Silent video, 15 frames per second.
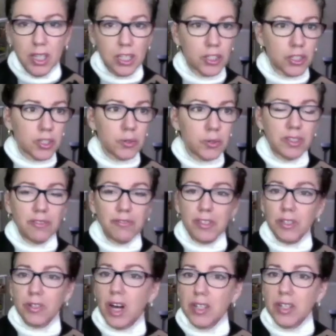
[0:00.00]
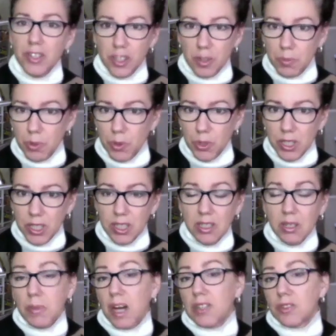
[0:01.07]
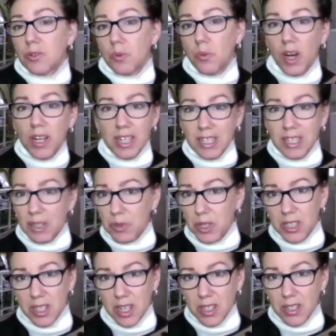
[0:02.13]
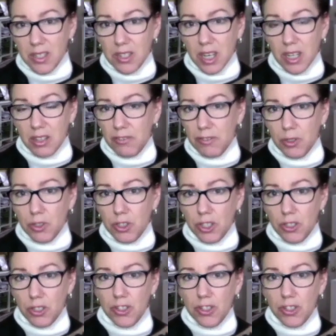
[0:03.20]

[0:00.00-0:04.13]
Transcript: You're going to feel unsupported no matter what anyone does in the future.